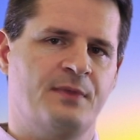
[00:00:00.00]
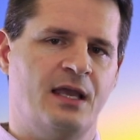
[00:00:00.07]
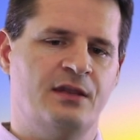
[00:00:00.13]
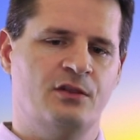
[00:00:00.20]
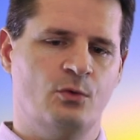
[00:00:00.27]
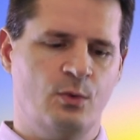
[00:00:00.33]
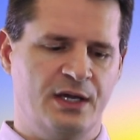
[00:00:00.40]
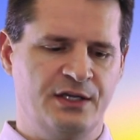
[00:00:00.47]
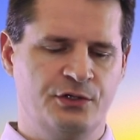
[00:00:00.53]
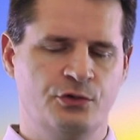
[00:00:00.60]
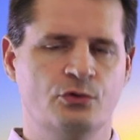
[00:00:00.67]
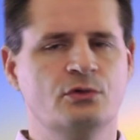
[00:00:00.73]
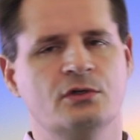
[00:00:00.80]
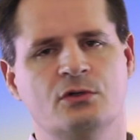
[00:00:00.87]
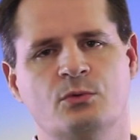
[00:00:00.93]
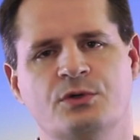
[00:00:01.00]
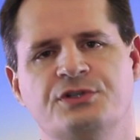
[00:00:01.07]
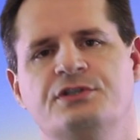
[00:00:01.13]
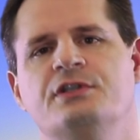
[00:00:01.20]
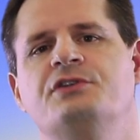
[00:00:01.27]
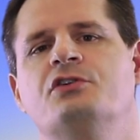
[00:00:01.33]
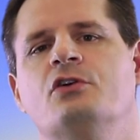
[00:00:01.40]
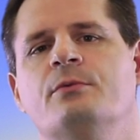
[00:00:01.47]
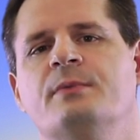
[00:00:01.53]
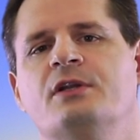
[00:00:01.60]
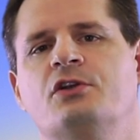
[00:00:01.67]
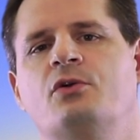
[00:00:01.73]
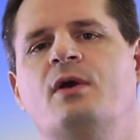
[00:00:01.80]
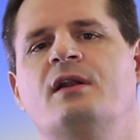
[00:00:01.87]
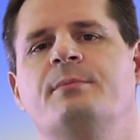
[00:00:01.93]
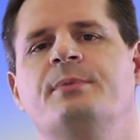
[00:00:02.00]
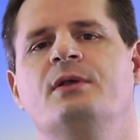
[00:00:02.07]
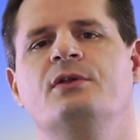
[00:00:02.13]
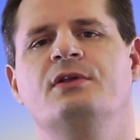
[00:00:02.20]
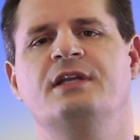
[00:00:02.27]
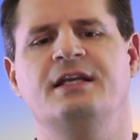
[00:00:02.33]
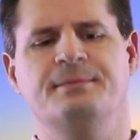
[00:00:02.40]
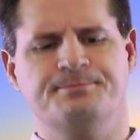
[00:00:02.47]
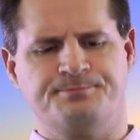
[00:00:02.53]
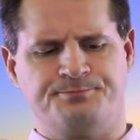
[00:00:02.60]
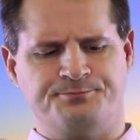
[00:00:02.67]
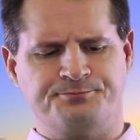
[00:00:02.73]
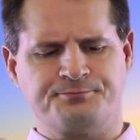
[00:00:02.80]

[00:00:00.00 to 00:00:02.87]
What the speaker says: And the way Google would determine credibility